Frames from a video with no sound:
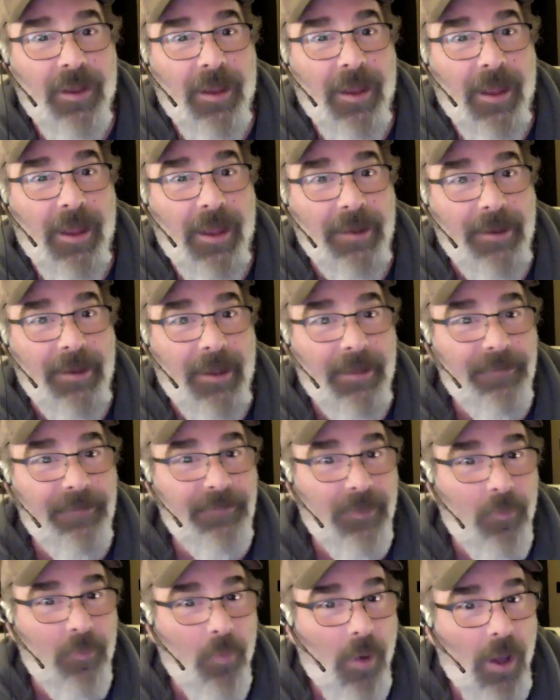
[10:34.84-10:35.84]
and as
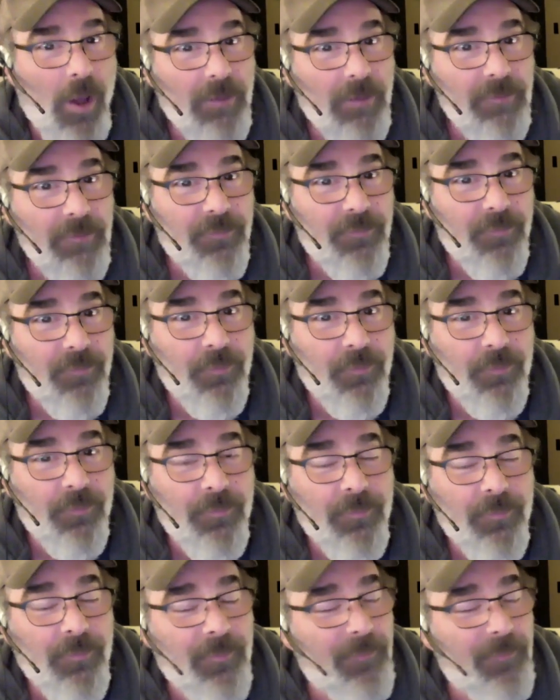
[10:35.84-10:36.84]
they walked through,
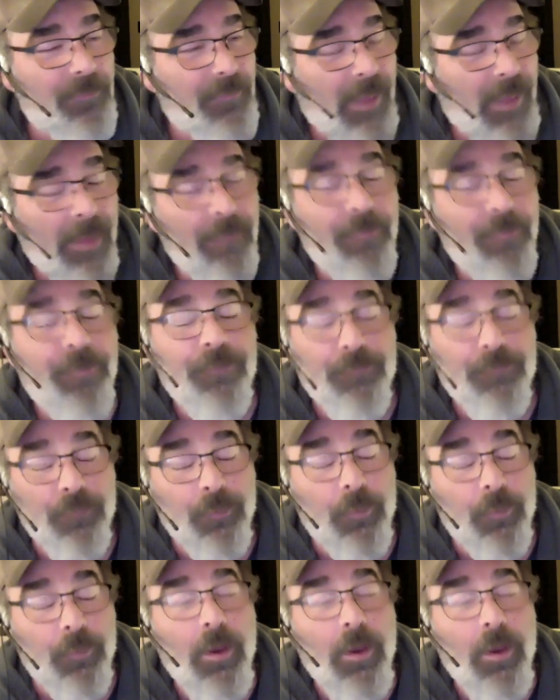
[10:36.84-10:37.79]
not through,